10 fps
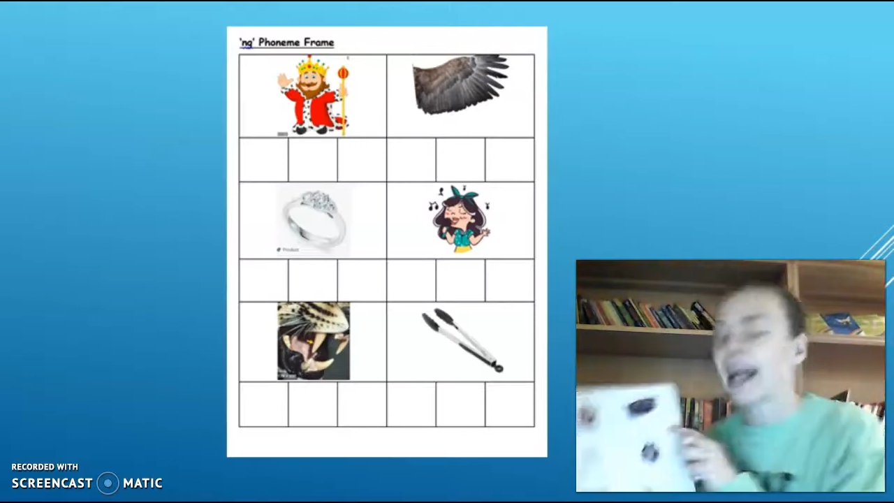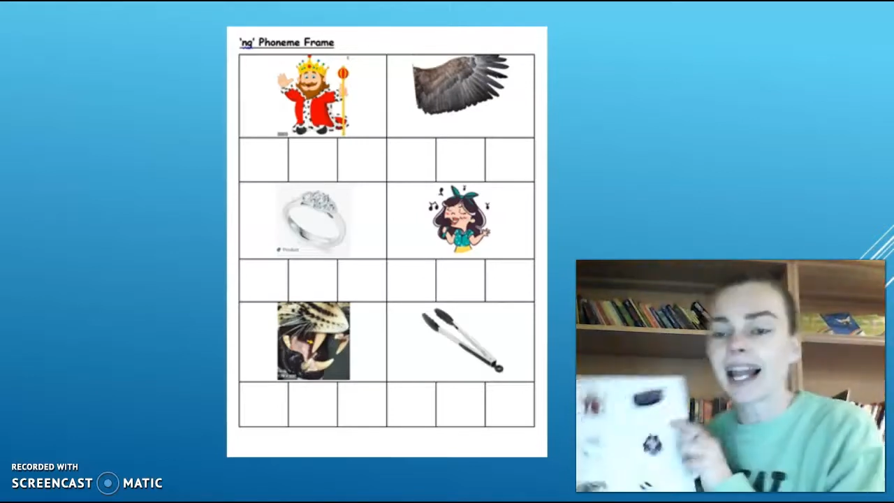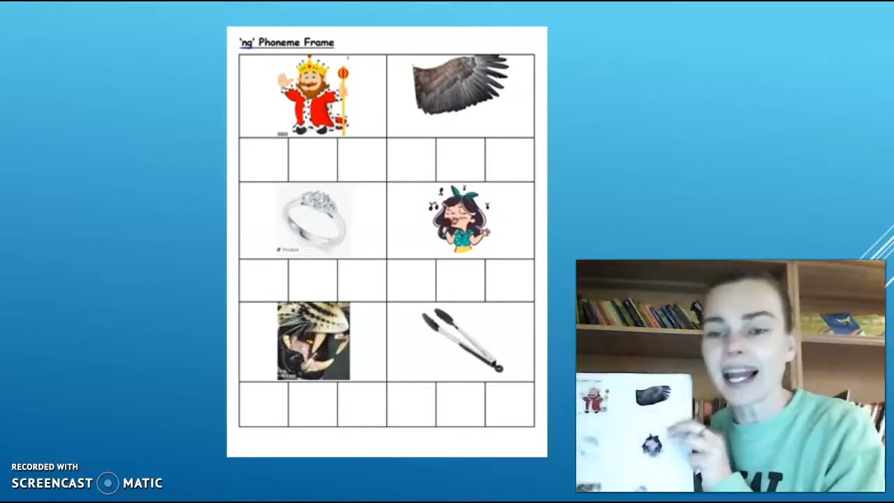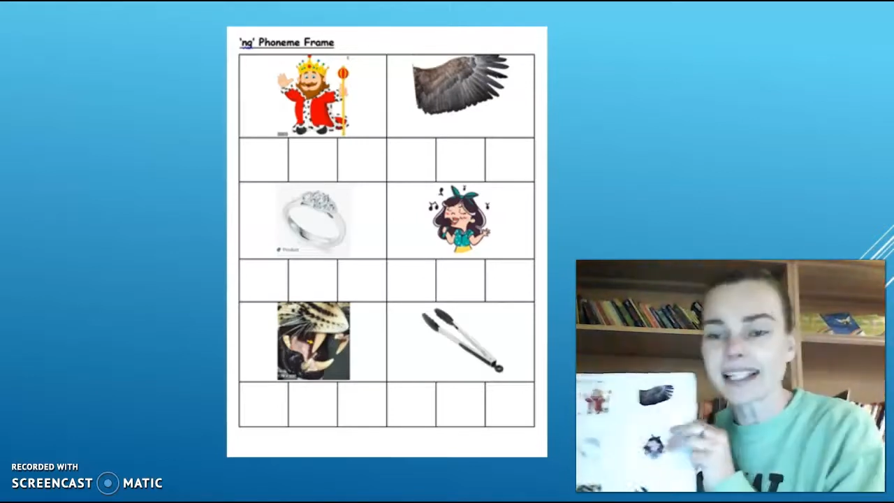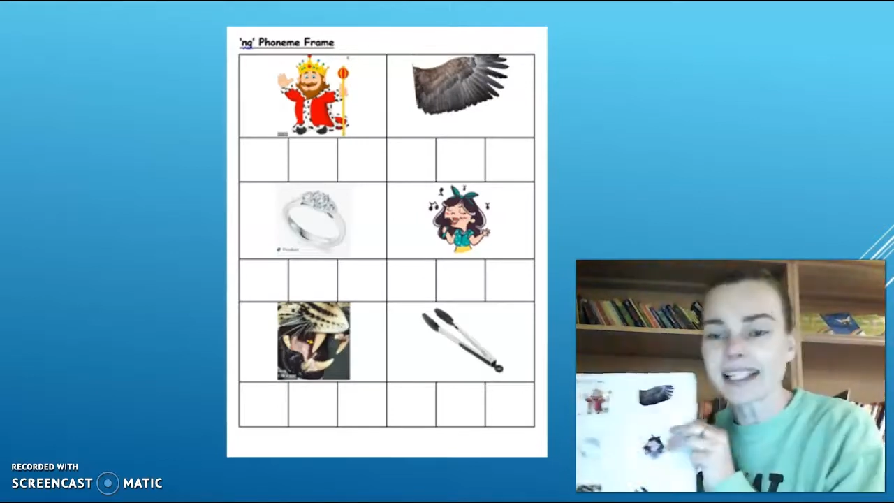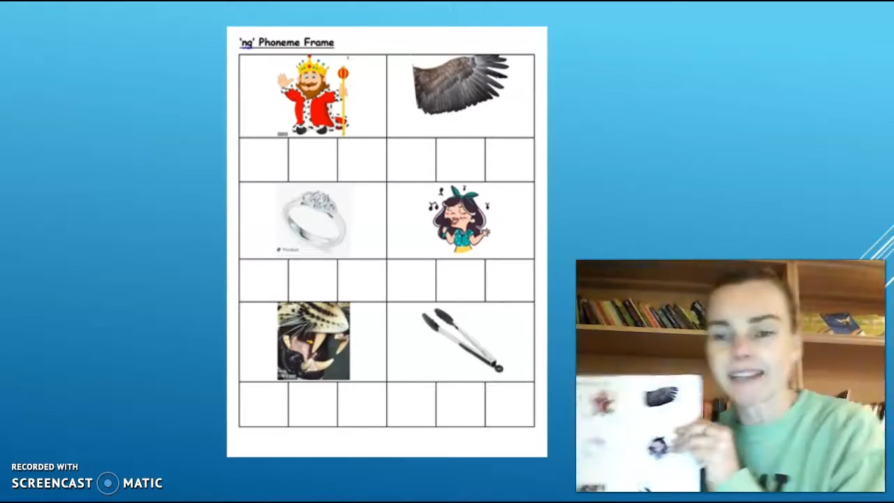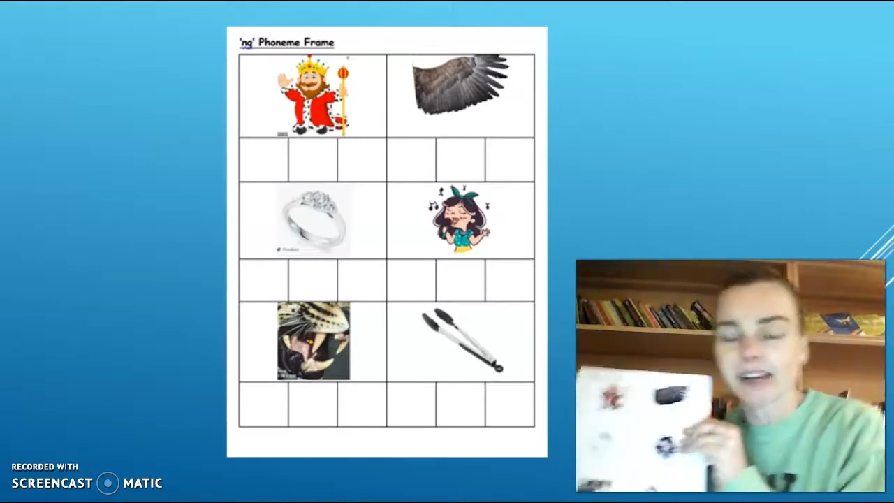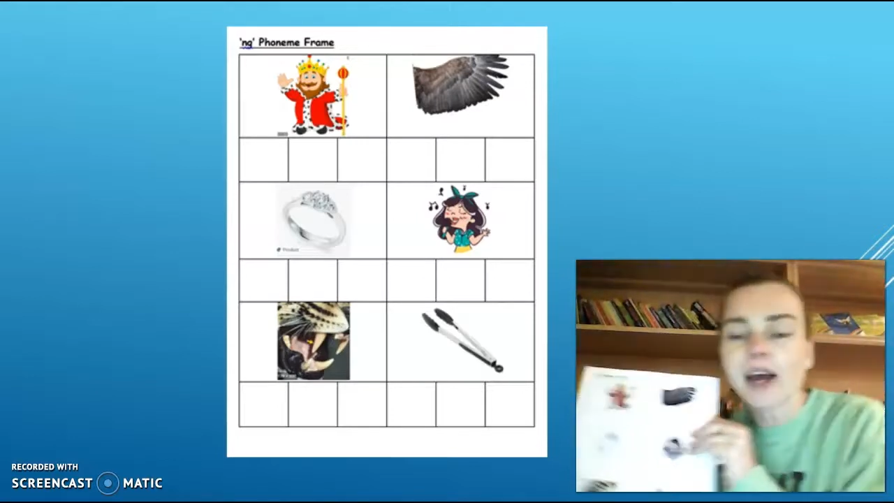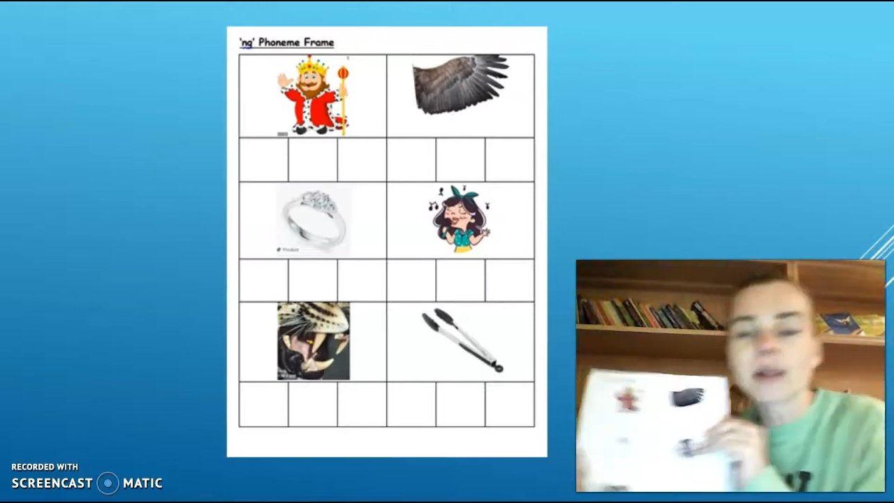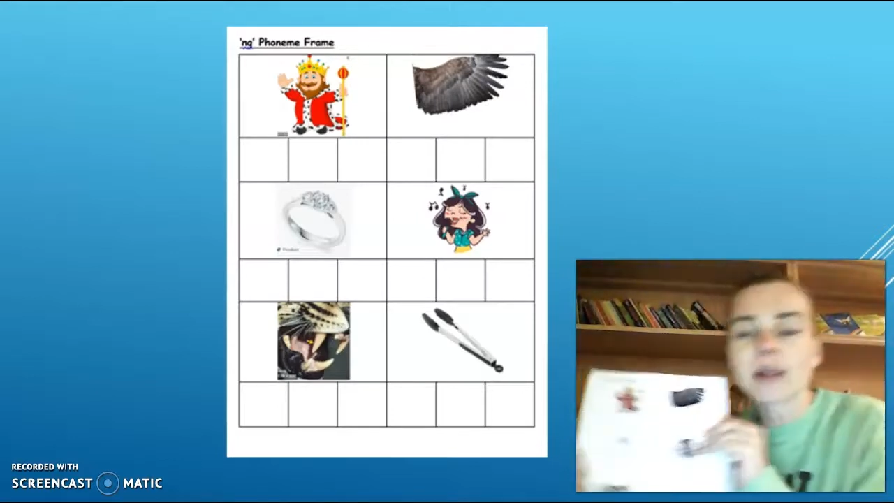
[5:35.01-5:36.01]
Well, let's have a
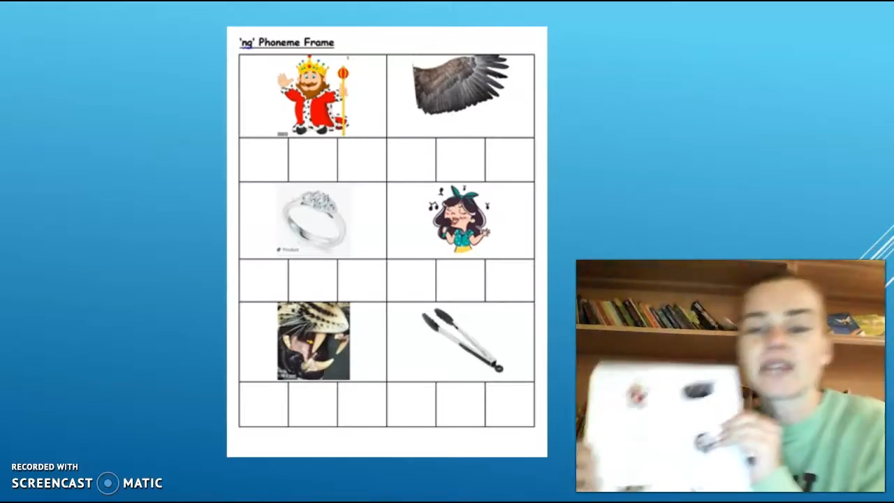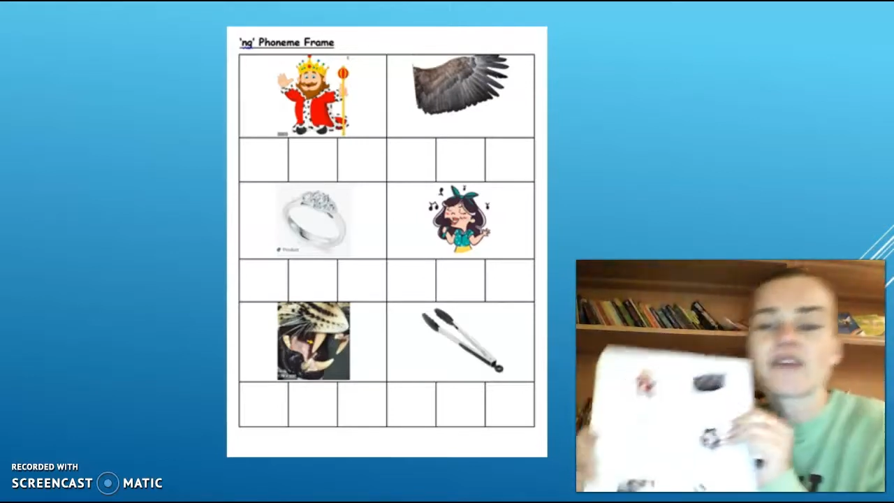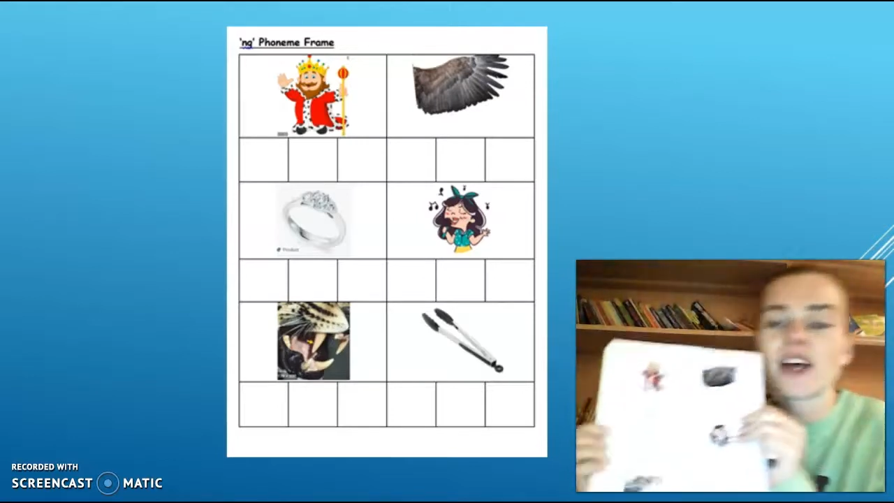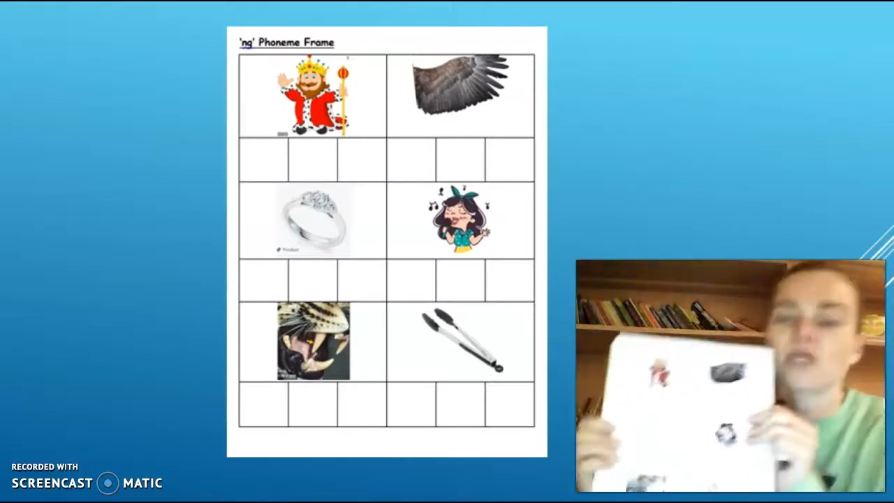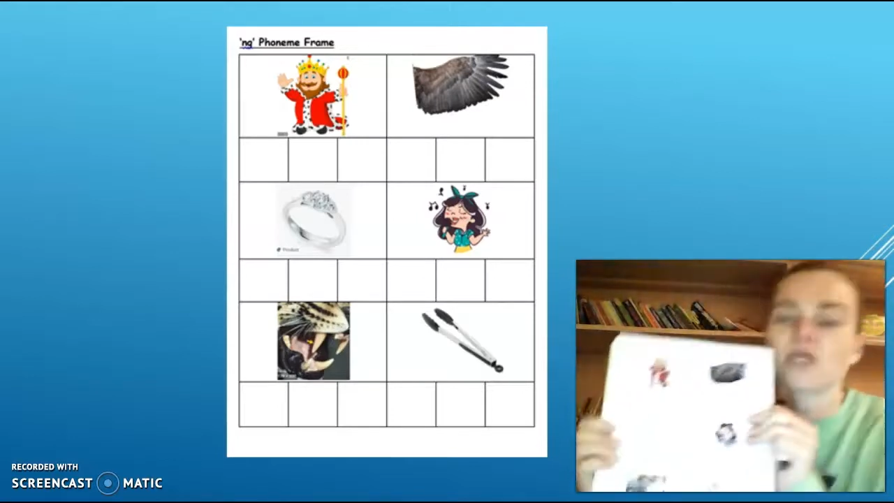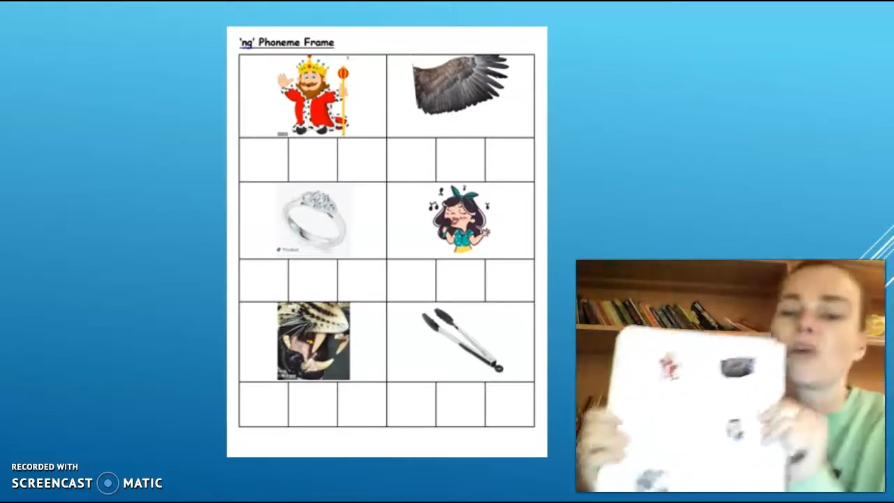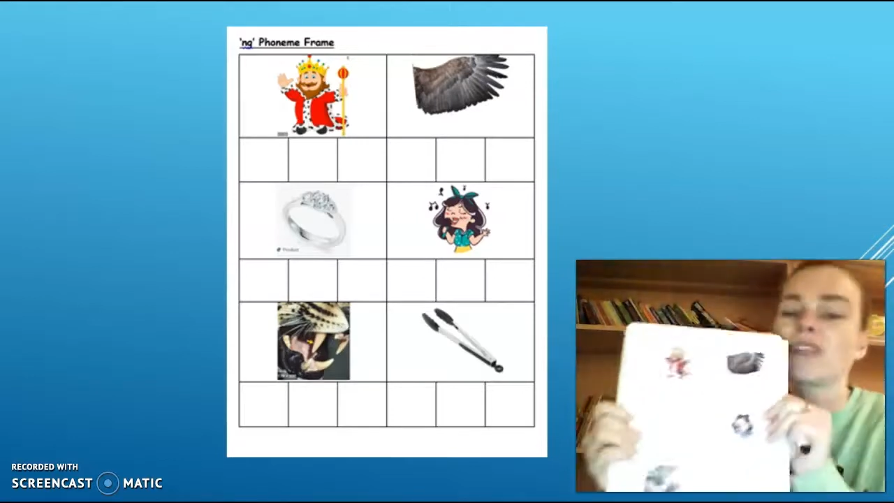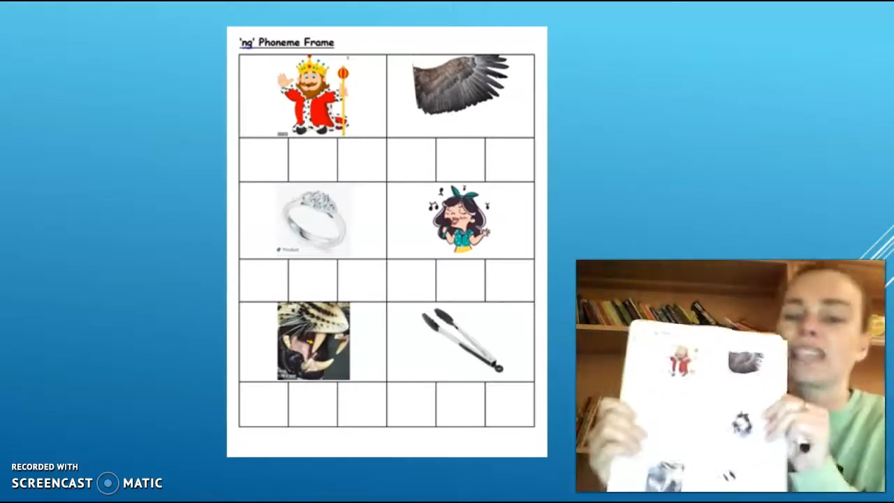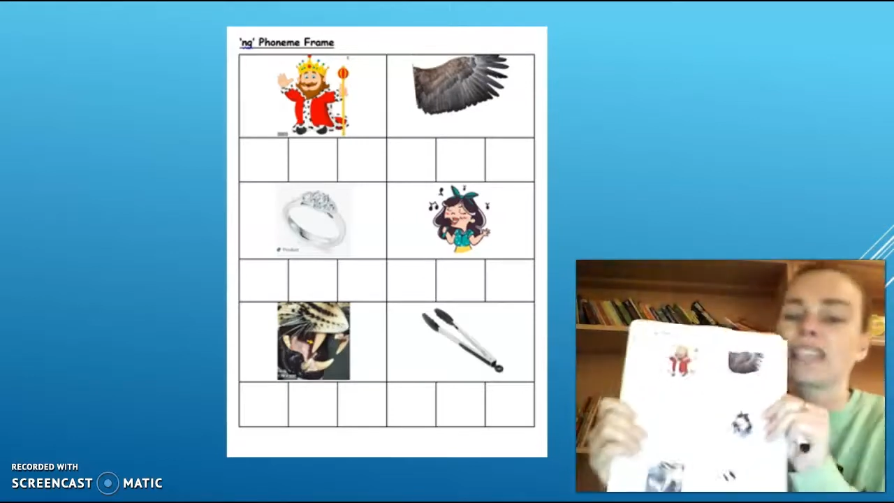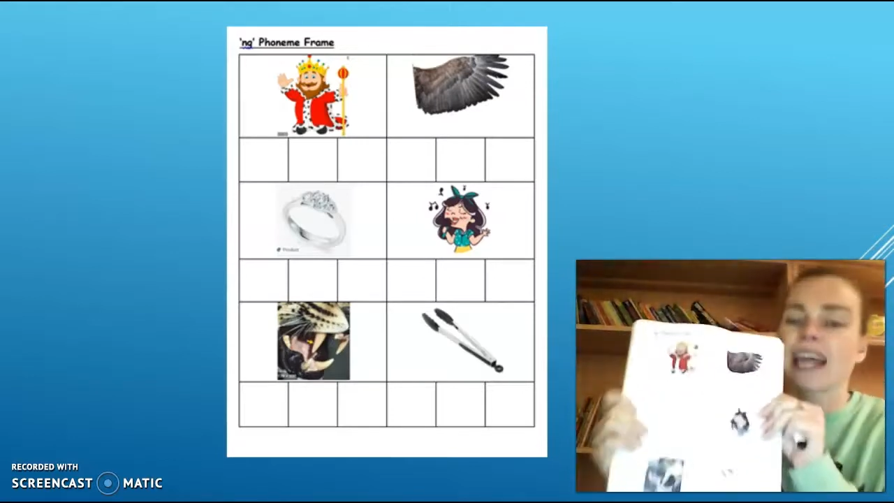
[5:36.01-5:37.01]
go at the first one
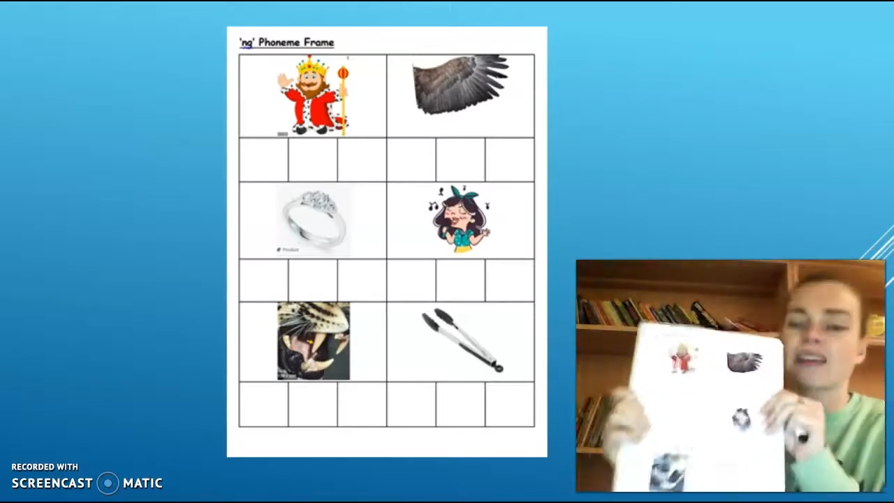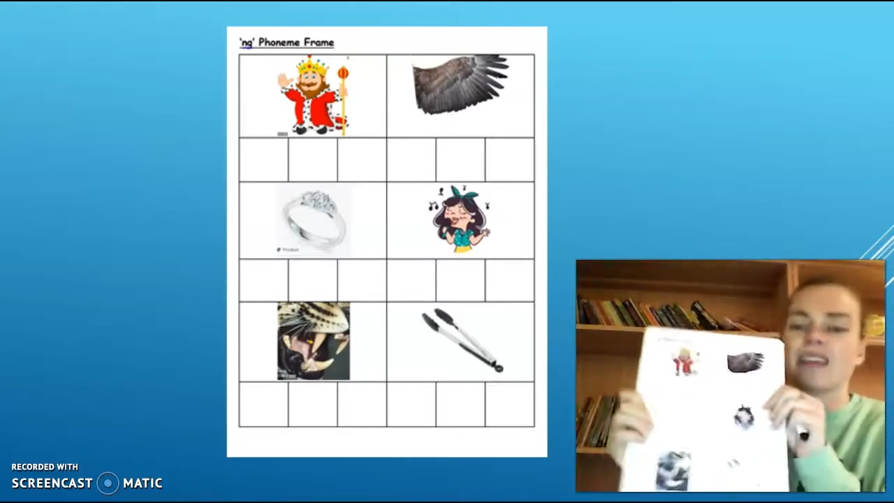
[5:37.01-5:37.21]
together,